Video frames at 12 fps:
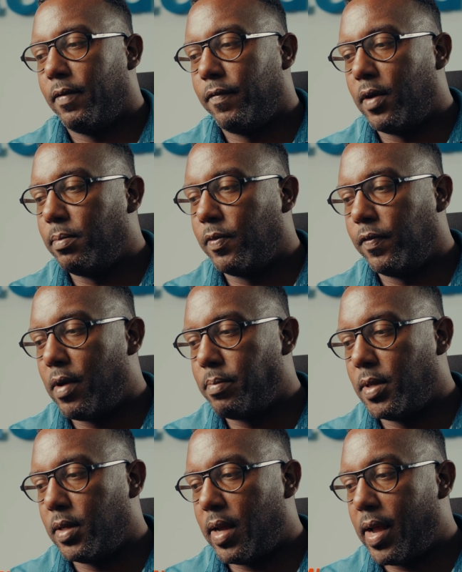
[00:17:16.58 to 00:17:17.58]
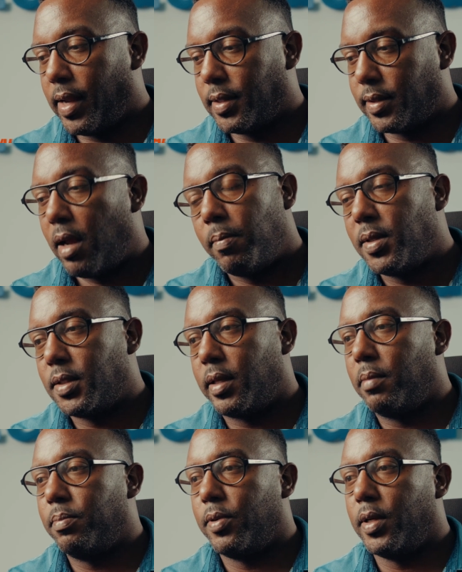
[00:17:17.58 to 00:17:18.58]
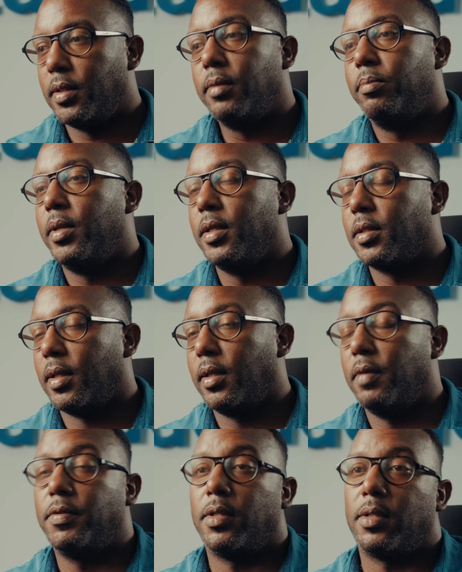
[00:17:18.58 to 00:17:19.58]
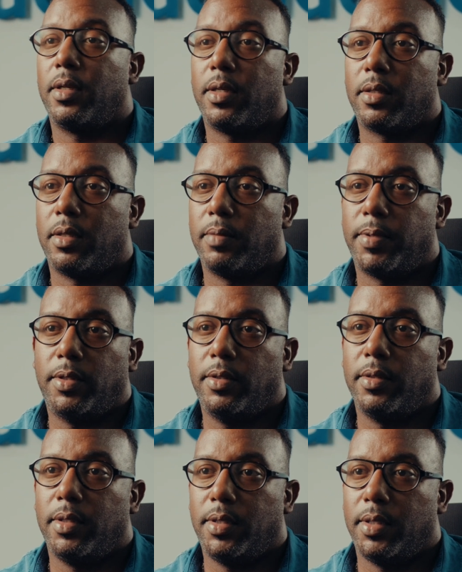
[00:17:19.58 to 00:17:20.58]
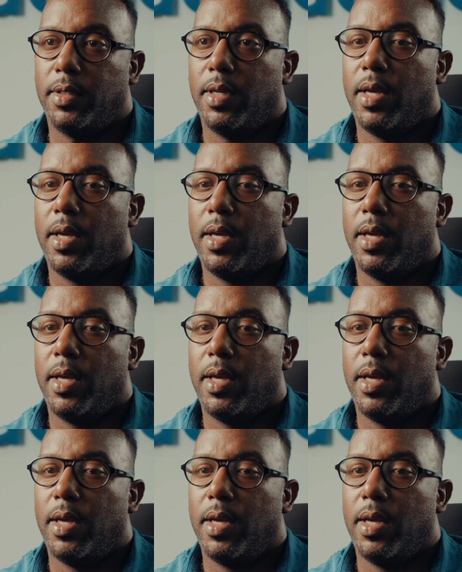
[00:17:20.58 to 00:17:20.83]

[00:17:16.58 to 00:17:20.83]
From the excitement standpoint, it gives us a lot of opportunity.